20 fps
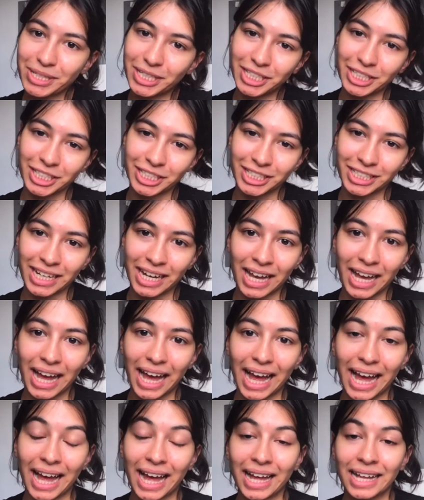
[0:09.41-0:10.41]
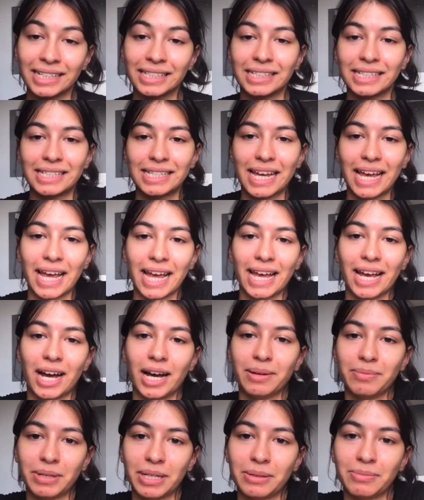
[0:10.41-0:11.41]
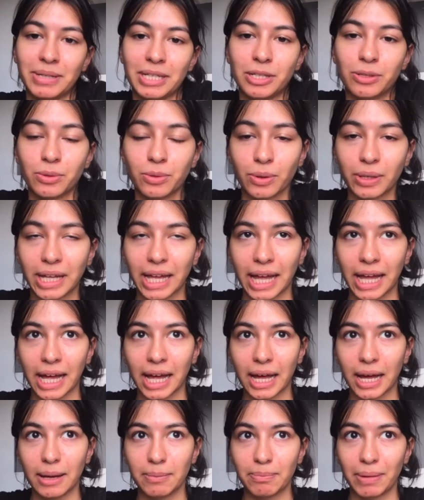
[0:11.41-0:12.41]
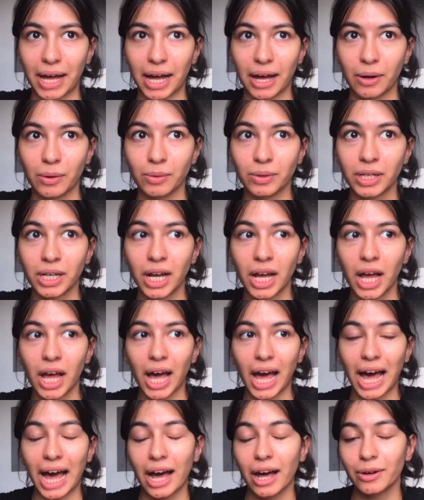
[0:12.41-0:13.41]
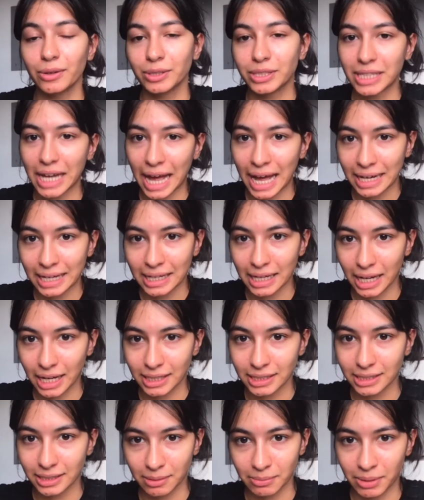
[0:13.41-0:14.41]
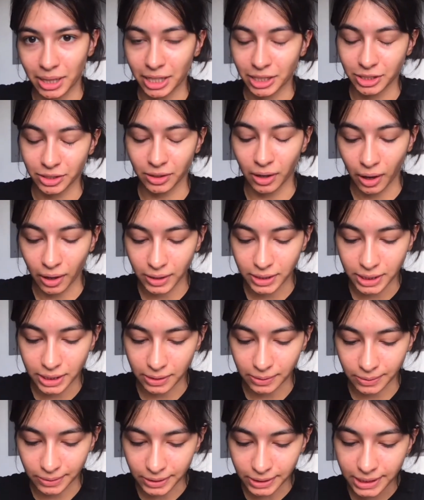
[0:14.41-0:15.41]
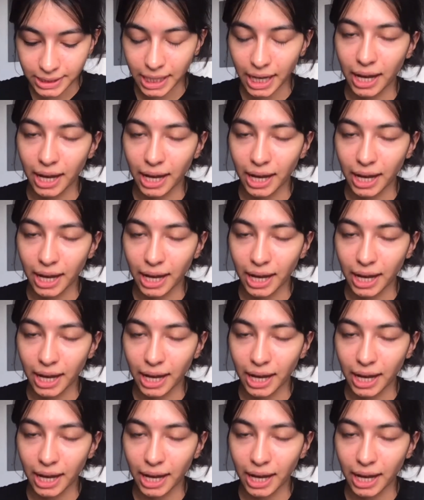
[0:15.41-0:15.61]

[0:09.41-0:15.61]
Anushna, and today I'm going to be talking about how to analyse commercial articles.